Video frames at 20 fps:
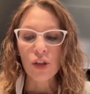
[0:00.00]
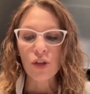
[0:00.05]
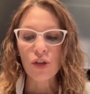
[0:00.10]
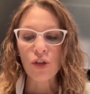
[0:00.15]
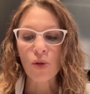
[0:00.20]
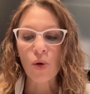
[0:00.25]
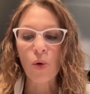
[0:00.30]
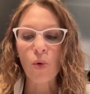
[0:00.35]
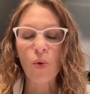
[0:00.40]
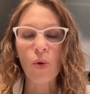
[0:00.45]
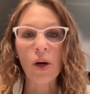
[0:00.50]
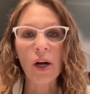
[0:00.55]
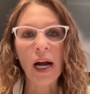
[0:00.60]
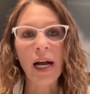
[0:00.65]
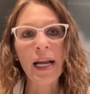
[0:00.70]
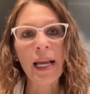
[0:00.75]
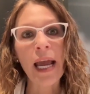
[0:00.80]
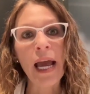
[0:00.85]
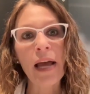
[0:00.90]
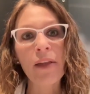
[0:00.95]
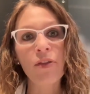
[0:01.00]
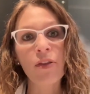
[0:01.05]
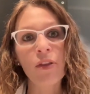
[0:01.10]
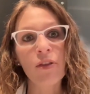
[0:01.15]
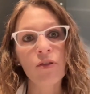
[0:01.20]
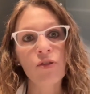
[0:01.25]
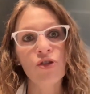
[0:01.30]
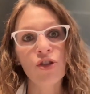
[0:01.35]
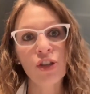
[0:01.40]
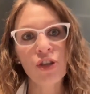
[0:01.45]
So
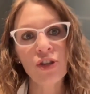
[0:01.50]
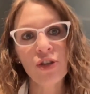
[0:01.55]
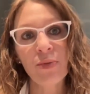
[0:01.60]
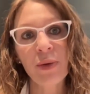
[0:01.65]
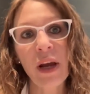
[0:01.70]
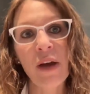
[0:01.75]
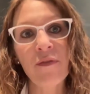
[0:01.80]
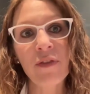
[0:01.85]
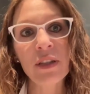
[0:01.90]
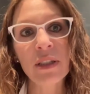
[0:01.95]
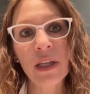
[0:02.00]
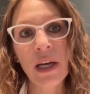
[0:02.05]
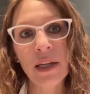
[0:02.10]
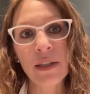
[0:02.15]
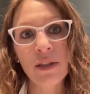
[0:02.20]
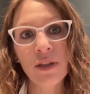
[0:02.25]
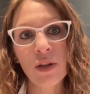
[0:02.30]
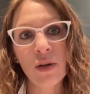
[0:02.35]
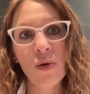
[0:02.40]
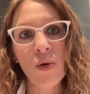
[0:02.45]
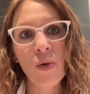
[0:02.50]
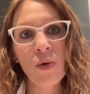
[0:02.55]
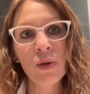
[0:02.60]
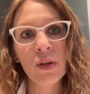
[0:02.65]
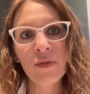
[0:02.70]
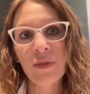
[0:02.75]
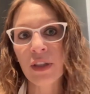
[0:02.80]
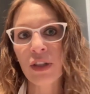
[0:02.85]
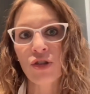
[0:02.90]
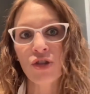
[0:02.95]
again, just to reemphasize, the goal
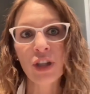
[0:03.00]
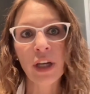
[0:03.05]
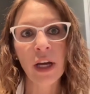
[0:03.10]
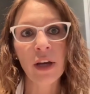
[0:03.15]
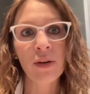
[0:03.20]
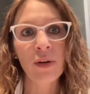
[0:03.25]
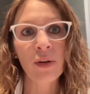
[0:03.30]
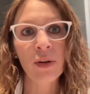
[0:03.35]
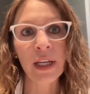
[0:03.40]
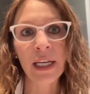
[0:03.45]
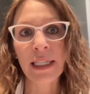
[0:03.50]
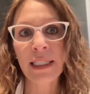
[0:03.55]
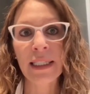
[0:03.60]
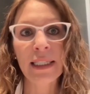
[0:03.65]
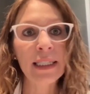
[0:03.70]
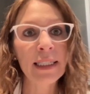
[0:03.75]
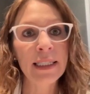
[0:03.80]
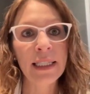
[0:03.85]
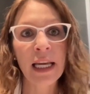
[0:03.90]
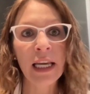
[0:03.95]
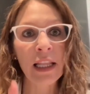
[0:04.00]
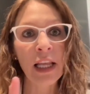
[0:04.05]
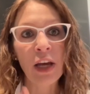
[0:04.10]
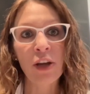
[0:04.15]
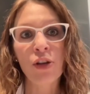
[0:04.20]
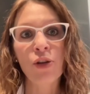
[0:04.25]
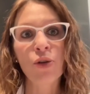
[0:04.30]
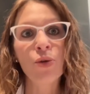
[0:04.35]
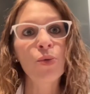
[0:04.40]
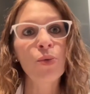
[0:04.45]
of this channel isn't to say
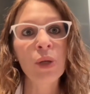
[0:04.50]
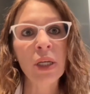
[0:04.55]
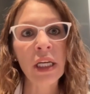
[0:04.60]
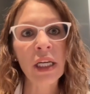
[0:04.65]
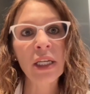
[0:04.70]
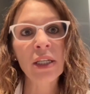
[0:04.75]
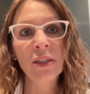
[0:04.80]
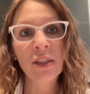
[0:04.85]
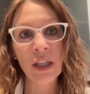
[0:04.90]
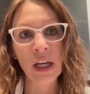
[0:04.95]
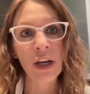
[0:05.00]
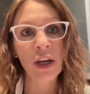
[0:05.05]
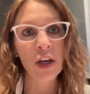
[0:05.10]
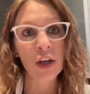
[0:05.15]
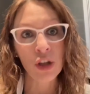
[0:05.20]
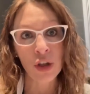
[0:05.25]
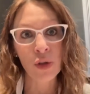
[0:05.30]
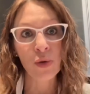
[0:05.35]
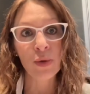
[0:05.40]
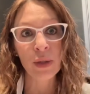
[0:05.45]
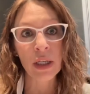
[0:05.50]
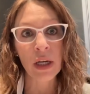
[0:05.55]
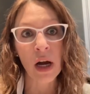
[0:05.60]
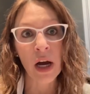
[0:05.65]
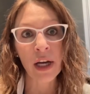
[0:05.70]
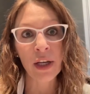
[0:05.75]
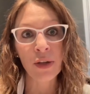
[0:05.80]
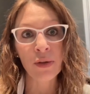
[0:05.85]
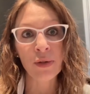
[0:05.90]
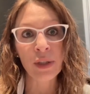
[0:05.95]
that you need to use an
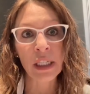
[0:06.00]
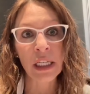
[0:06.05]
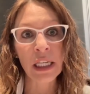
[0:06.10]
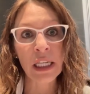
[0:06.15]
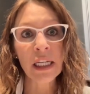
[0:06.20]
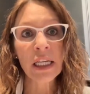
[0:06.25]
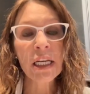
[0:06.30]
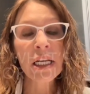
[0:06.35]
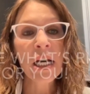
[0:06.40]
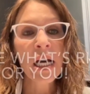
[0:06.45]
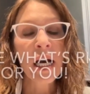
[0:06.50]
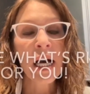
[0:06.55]
IUD.